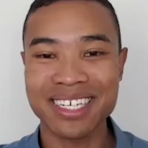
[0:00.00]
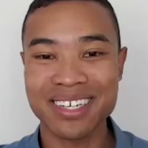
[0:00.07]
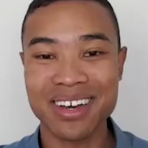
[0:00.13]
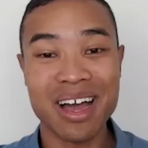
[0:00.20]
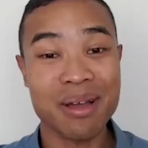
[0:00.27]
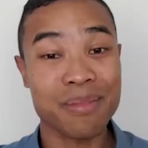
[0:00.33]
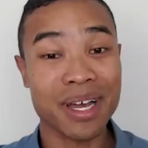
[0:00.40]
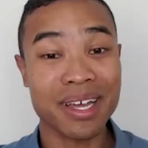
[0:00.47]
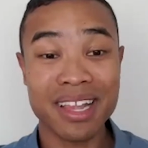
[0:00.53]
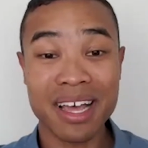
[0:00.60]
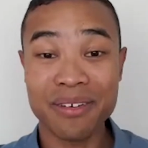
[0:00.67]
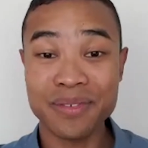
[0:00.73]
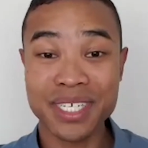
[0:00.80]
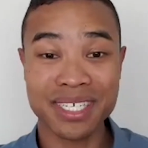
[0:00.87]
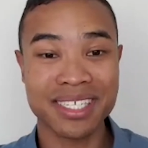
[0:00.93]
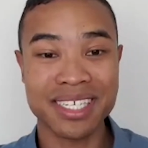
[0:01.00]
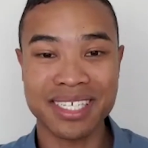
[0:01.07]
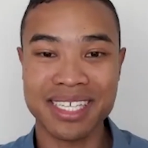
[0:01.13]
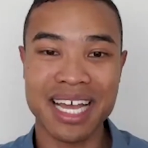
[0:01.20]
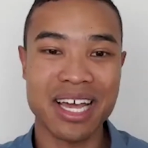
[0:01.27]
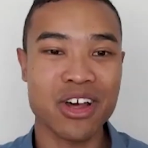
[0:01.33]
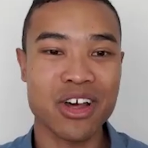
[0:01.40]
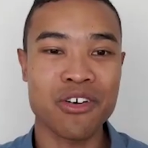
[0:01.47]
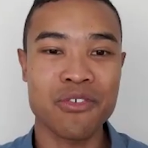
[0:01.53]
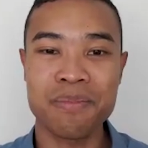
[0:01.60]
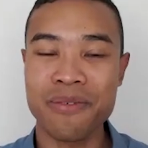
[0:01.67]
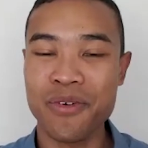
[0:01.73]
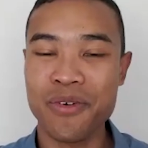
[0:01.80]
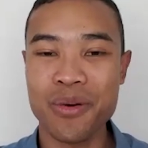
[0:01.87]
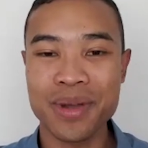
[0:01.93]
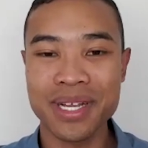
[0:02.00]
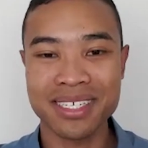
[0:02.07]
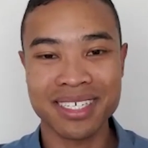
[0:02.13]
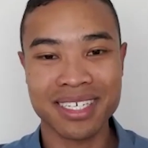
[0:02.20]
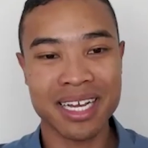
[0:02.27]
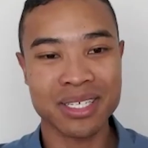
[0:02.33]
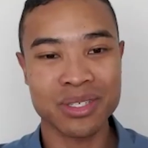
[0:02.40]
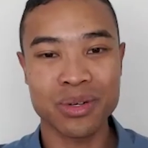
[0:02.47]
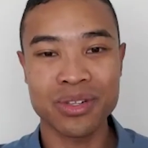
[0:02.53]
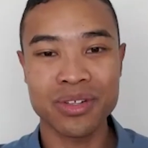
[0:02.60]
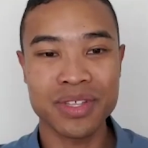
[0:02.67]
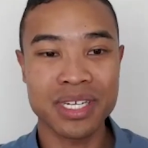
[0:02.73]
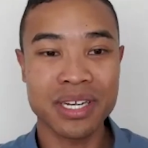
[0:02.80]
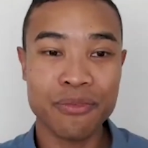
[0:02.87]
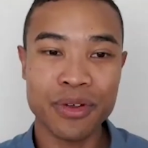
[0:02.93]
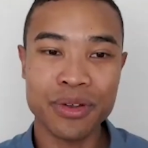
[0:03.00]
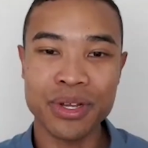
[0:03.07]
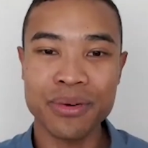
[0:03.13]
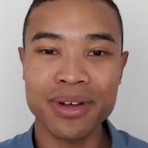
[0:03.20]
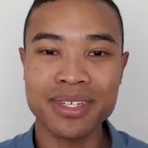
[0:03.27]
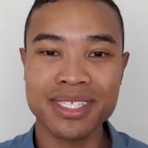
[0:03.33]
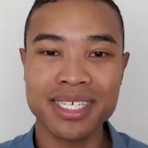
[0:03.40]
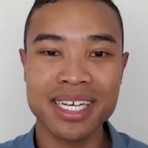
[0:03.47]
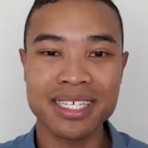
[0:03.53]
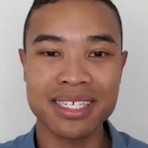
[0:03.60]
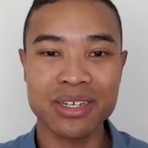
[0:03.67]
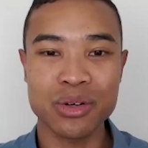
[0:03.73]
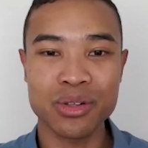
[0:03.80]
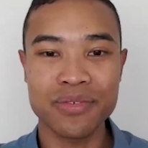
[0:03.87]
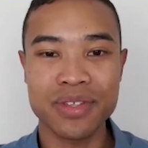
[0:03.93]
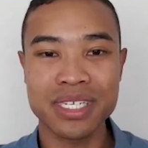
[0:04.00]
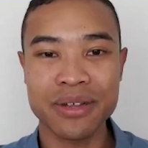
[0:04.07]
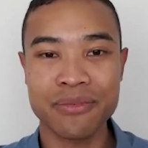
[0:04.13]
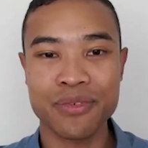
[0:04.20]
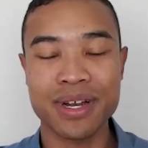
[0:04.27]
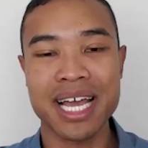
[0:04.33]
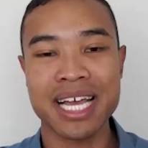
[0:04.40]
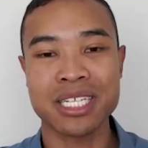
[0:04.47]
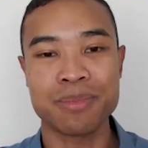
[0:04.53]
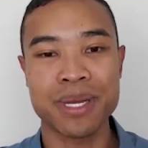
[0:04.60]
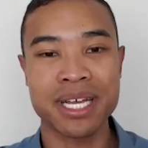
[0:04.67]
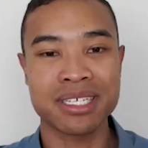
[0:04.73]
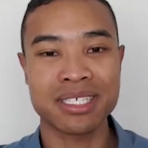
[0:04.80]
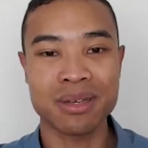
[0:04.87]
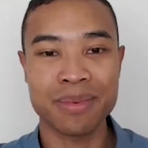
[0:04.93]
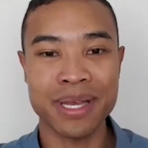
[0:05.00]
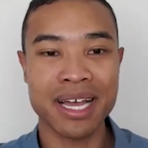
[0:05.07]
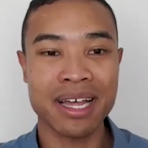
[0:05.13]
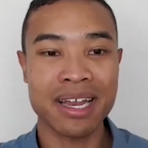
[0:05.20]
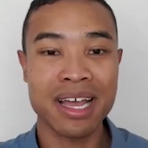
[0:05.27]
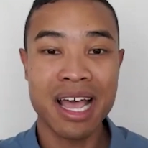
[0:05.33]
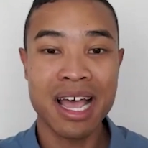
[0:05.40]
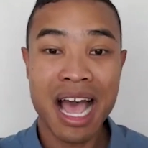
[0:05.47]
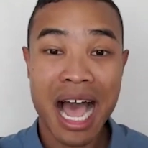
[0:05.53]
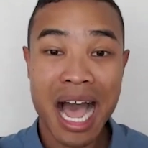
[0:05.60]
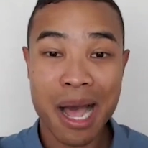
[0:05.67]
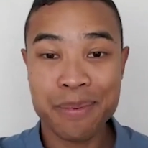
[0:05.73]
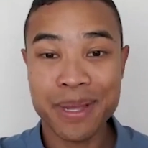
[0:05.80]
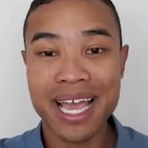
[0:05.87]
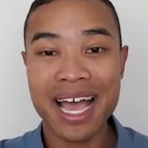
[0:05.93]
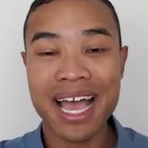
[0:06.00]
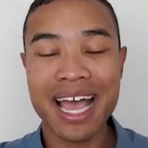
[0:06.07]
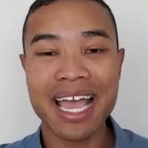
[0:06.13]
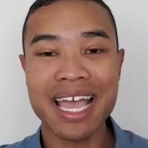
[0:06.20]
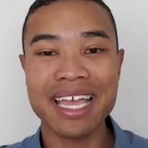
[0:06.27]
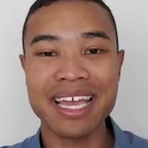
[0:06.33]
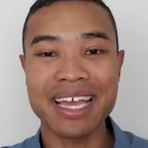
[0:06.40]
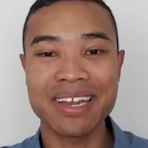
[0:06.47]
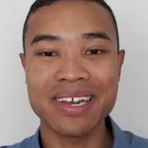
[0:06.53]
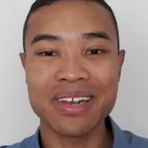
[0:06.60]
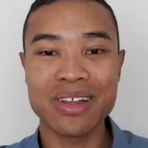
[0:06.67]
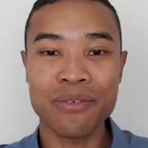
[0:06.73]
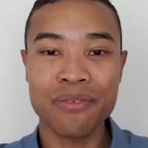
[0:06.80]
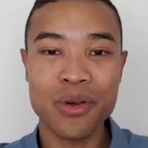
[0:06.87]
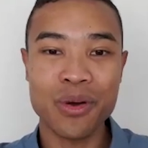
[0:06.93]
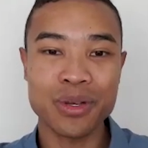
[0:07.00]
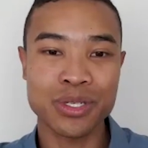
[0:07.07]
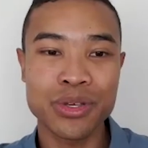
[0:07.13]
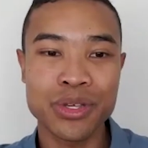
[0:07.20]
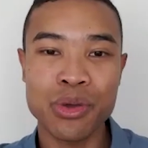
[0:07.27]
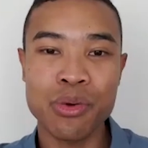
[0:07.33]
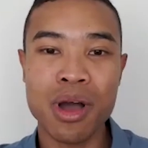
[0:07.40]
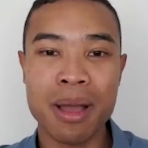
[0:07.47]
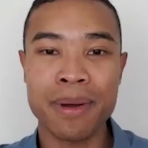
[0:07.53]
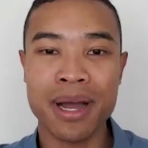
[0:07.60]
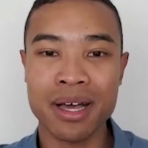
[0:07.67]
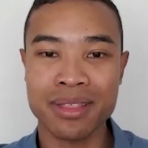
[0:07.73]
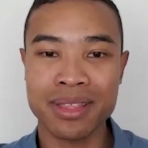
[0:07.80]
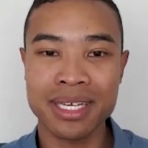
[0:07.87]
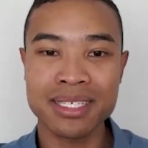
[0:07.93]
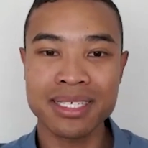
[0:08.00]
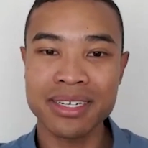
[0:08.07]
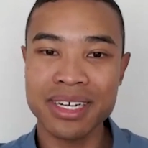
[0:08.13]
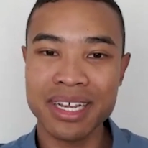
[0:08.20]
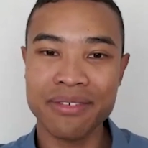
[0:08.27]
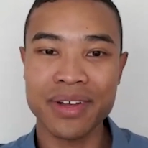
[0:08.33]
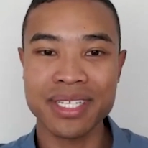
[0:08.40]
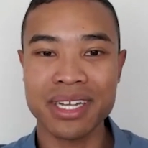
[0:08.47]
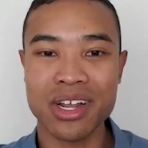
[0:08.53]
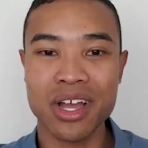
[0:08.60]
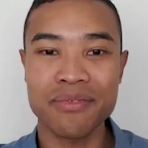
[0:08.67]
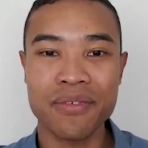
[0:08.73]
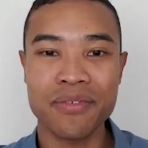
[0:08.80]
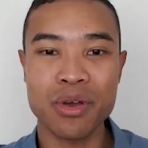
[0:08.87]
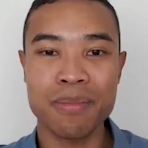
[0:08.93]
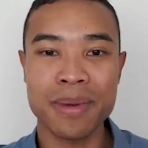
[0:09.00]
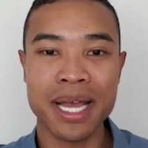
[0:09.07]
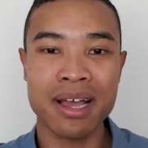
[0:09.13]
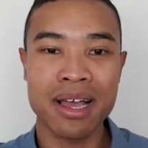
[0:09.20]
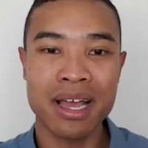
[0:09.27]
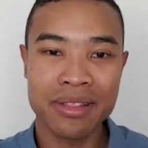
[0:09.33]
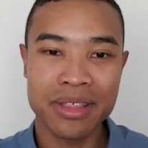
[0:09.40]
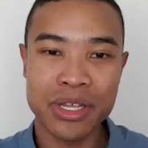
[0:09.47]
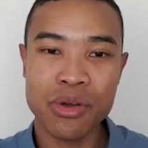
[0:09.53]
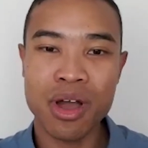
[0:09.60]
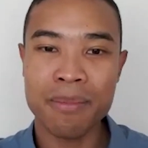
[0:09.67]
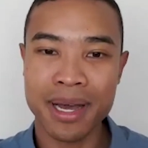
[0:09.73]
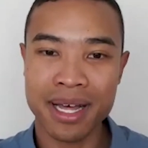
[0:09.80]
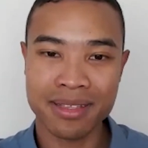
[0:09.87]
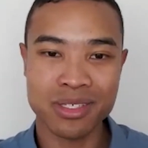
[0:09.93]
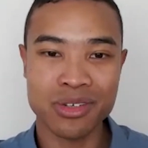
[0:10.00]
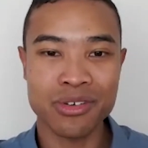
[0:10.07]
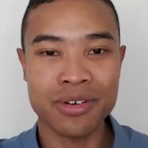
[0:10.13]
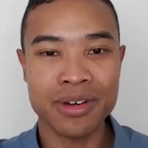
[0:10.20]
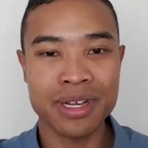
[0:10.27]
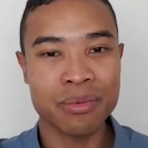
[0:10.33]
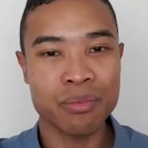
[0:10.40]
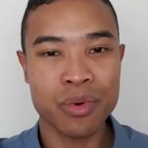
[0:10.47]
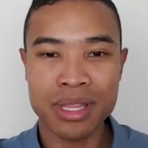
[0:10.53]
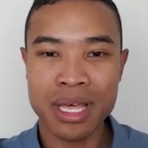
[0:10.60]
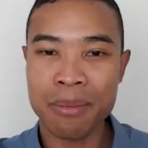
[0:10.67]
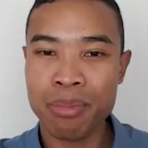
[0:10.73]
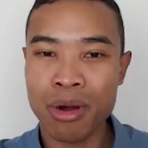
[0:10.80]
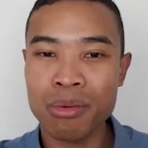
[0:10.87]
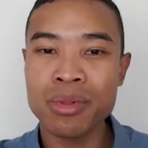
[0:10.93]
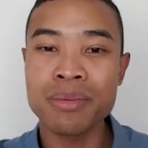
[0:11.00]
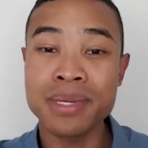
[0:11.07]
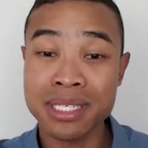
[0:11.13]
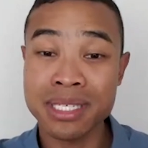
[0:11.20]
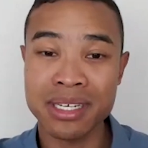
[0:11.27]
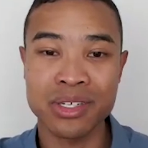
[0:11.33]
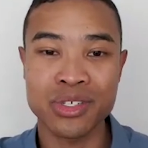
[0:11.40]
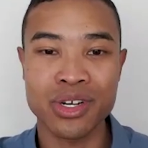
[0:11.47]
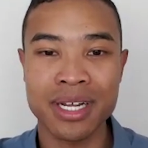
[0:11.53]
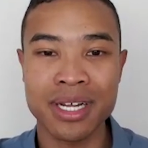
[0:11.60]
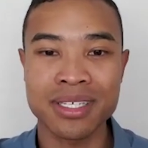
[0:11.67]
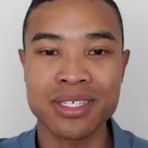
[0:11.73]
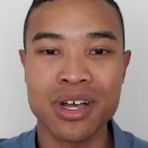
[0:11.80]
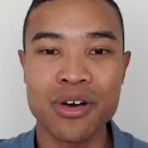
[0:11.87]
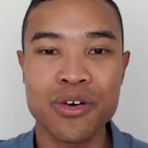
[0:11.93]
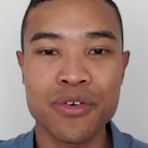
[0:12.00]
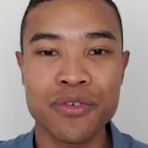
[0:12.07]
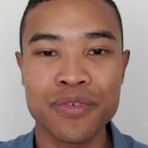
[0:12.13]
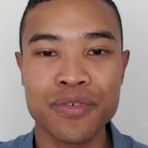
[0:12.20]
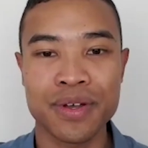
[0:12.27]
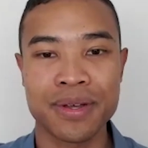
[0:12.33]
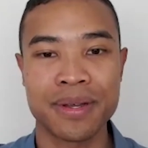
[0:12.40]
your time. I'd love just to start off, before we discuss all of the different nuances and all of the different aspects about R P A and of course who UiPath is, can you give us that overview about the UiPath story and what that problem is that you're trying to solve?